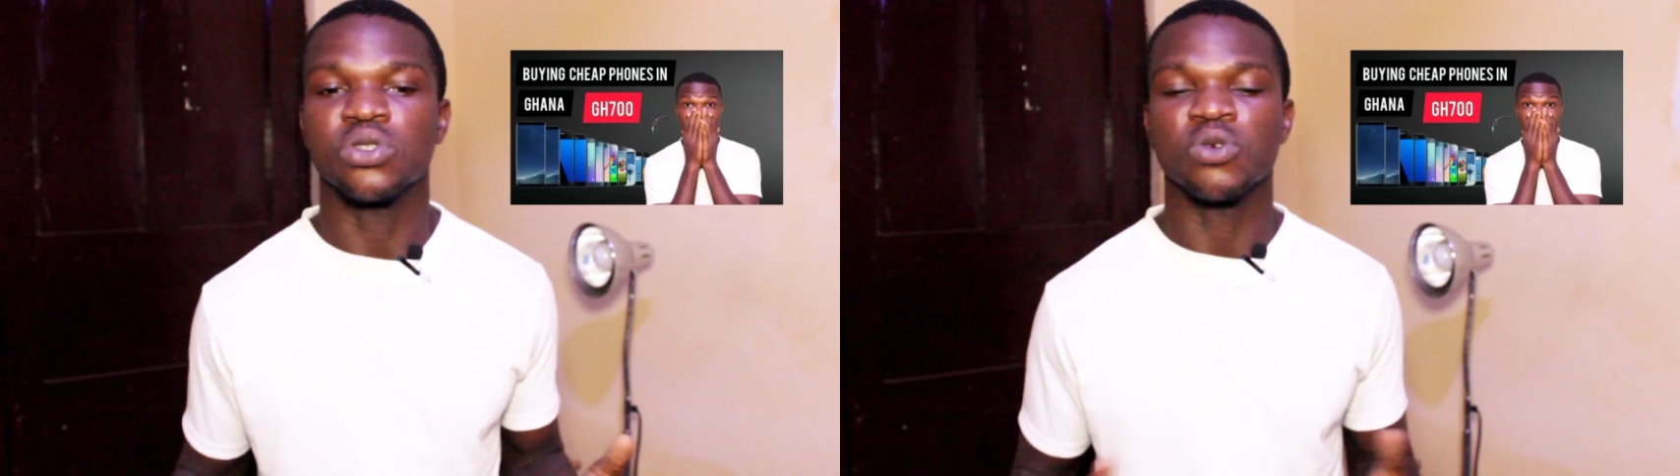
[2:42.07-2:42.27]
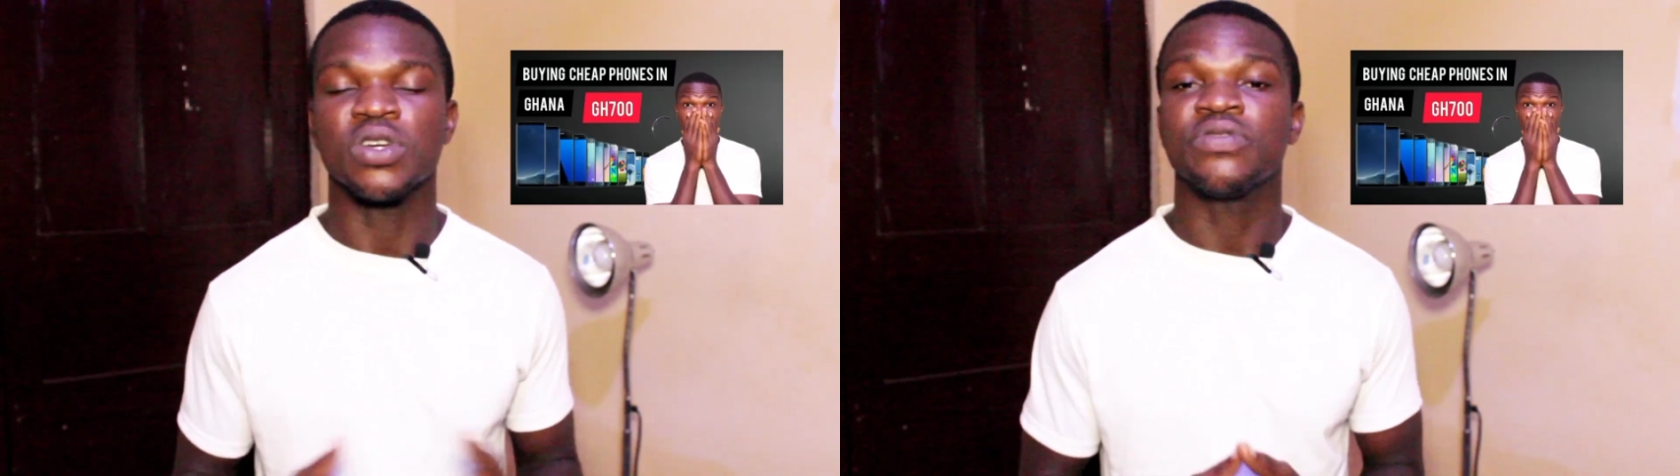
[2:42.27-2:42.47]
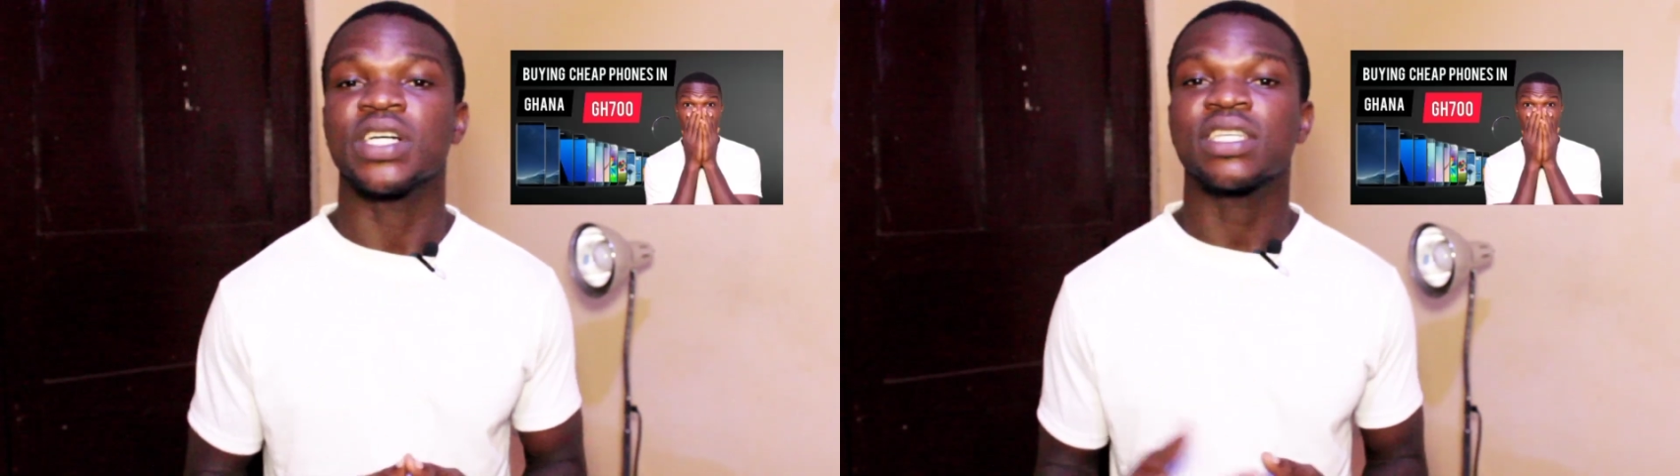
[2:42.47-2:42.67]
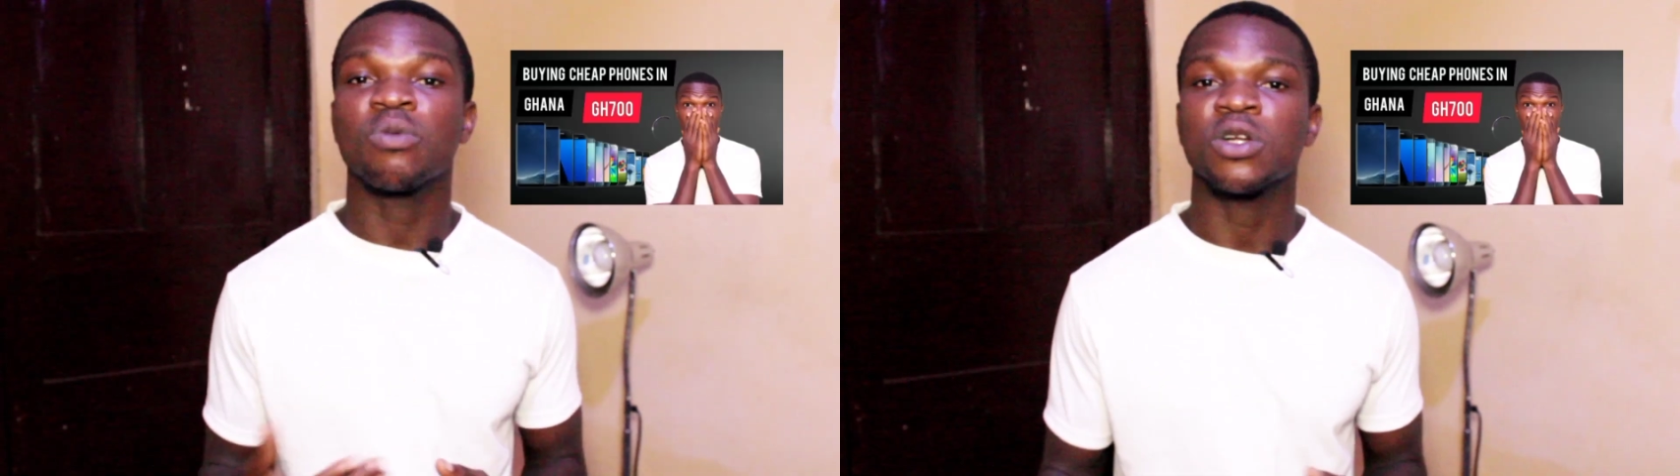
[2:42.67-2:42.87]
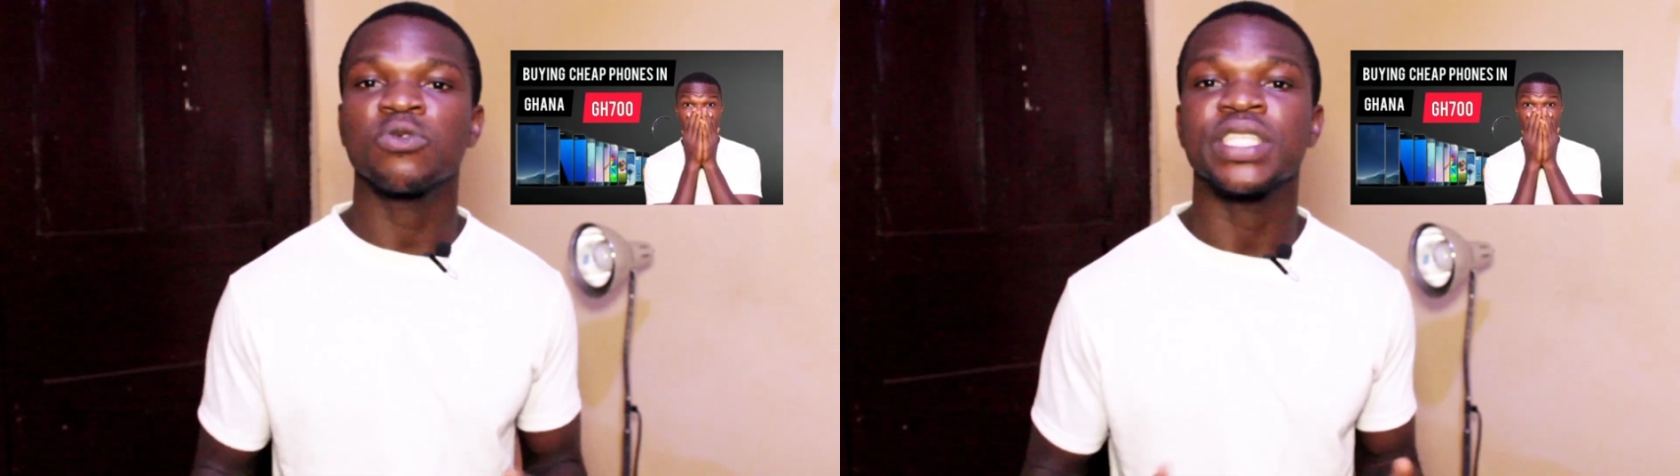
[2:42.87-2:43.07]
So if you are
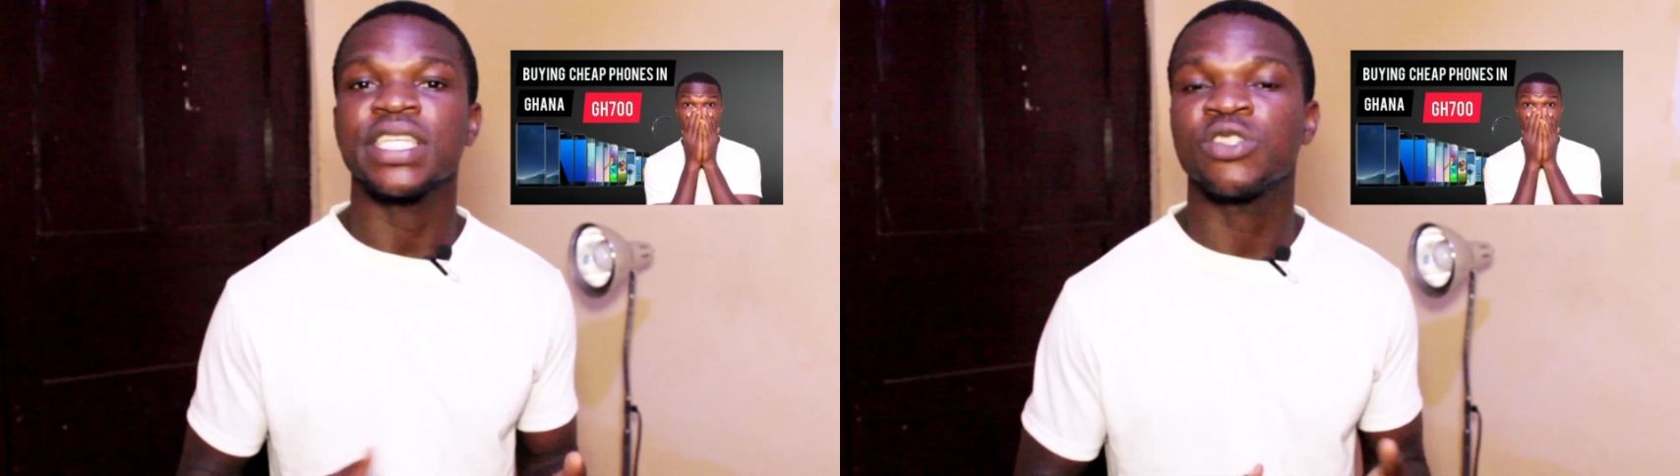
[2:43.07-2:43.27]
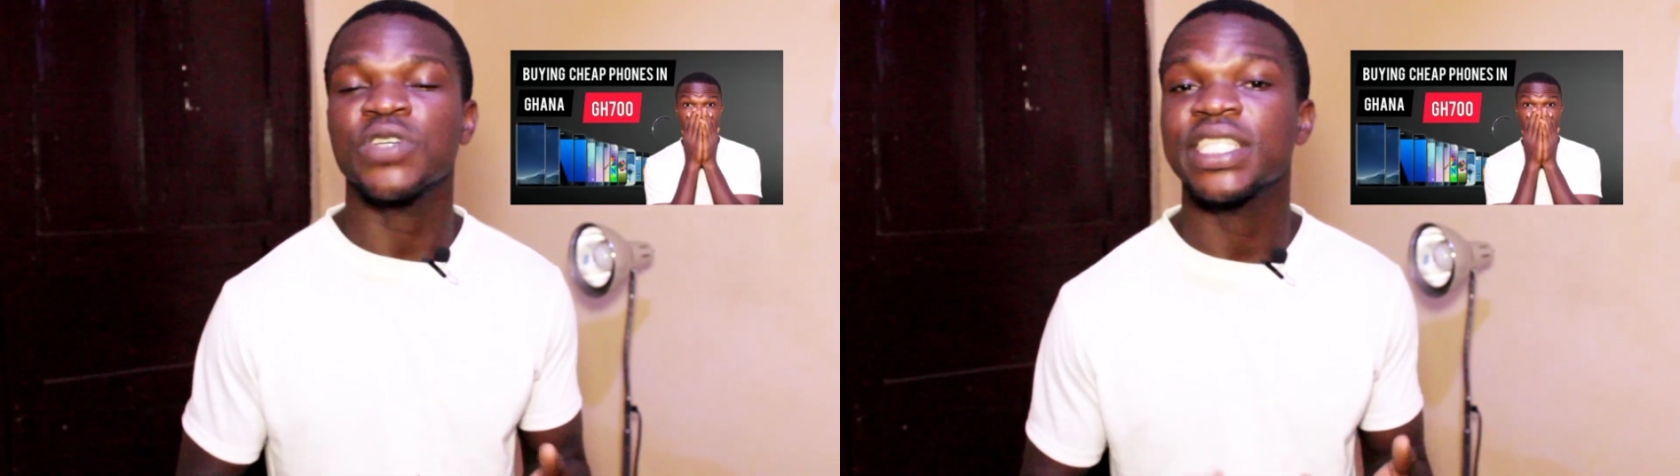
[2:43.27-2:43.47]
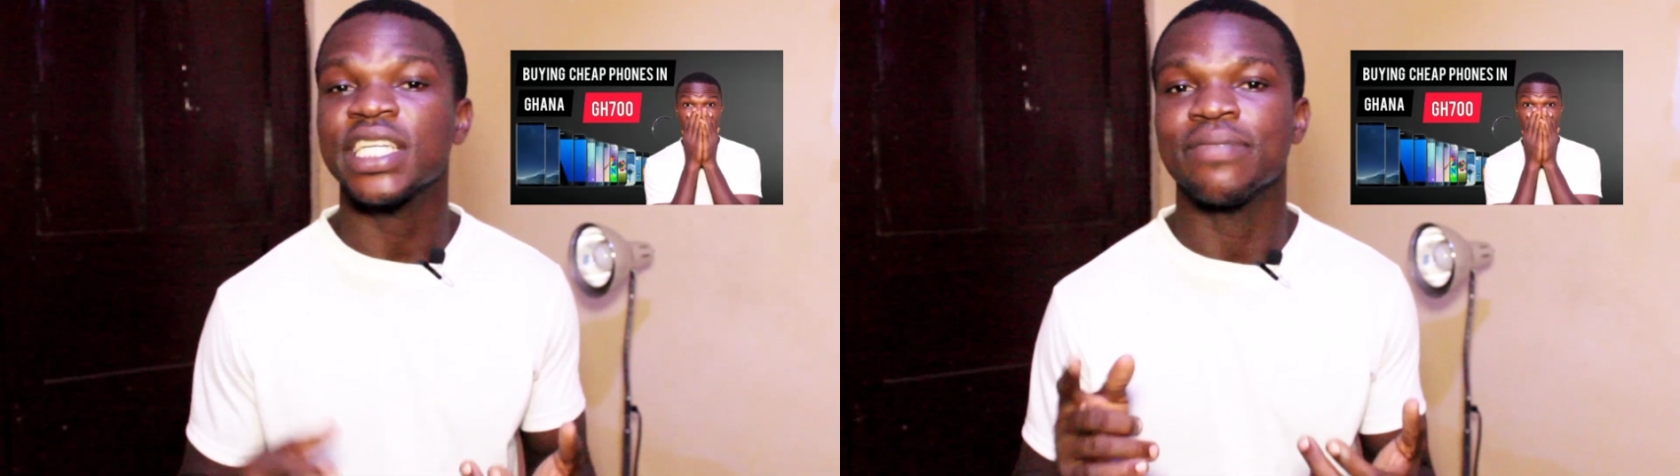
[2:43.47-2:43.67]
someone who is interested